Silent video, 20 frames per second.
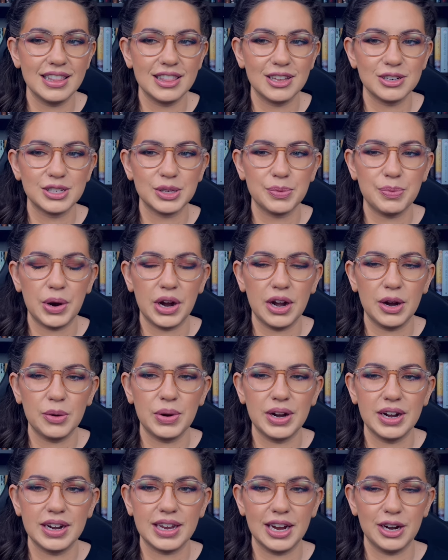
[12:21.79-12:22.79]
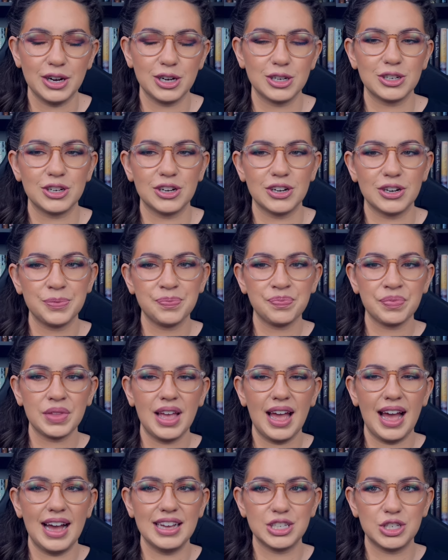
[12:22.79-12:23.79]
There's a part where a character
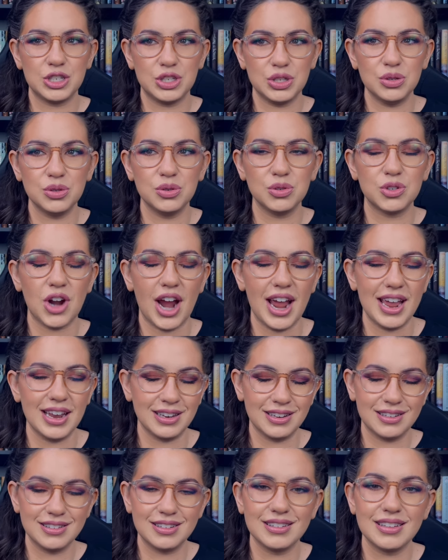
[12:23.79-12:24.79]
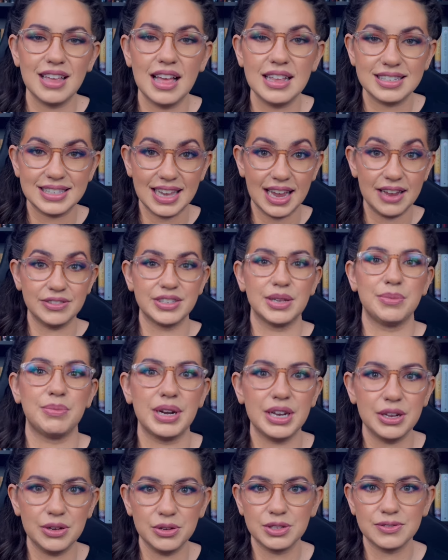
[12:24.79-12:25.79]
has to try and save
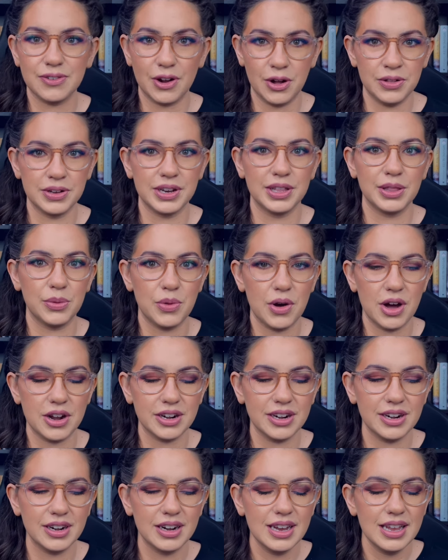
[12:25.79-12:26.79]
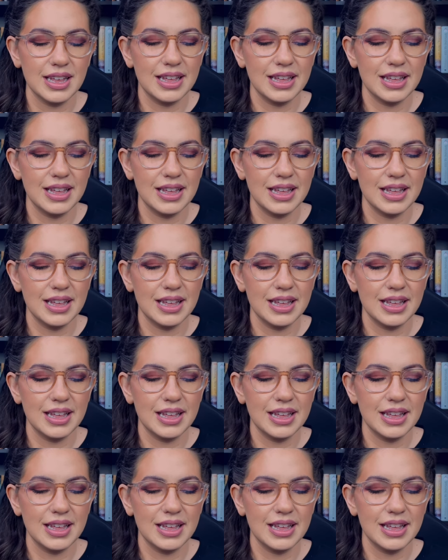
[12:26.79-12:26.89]
somebody who's fallen in the water,